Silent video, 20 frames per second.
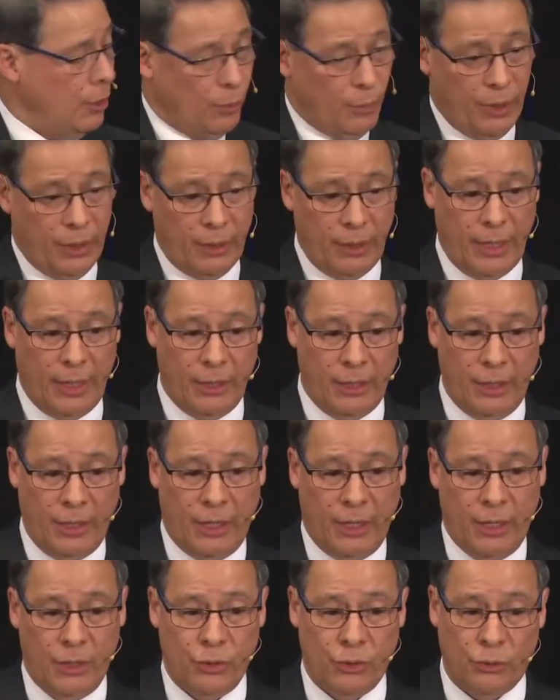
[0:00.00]
with
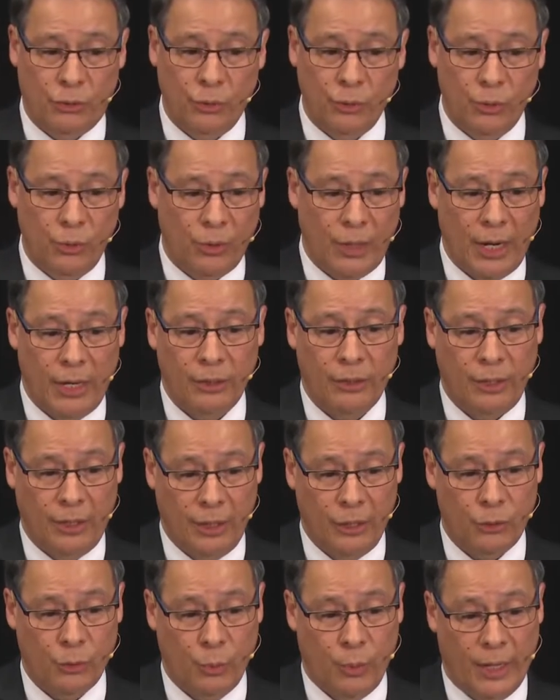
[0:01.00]
IDH2 or
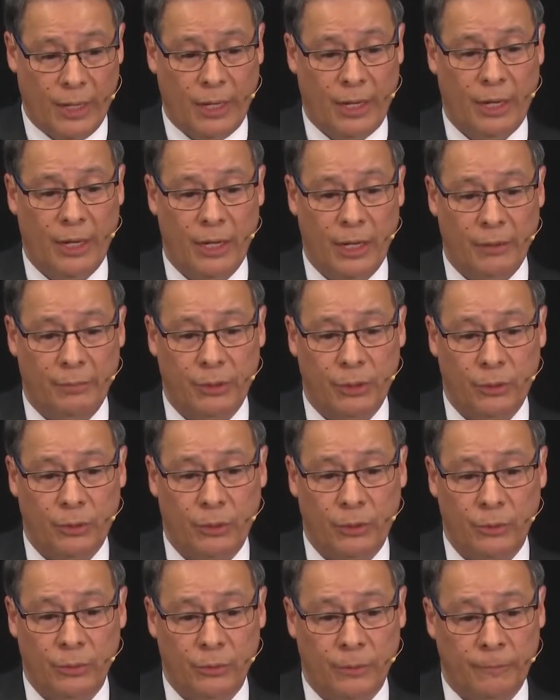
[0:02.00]
IDH1
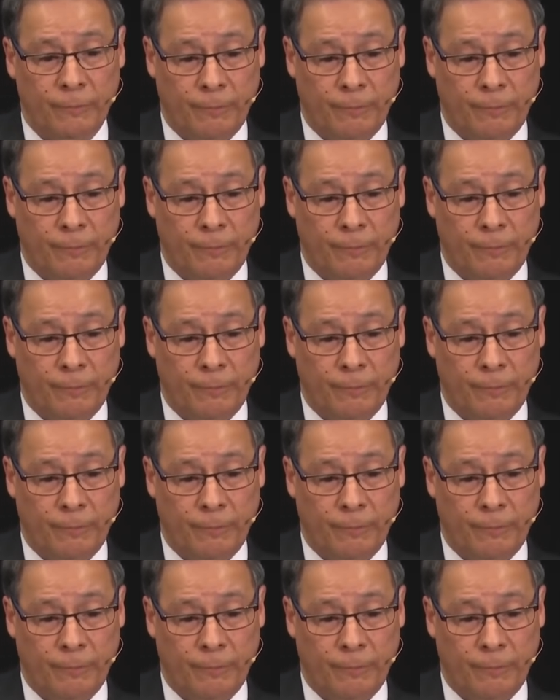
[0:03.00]
inhibitors.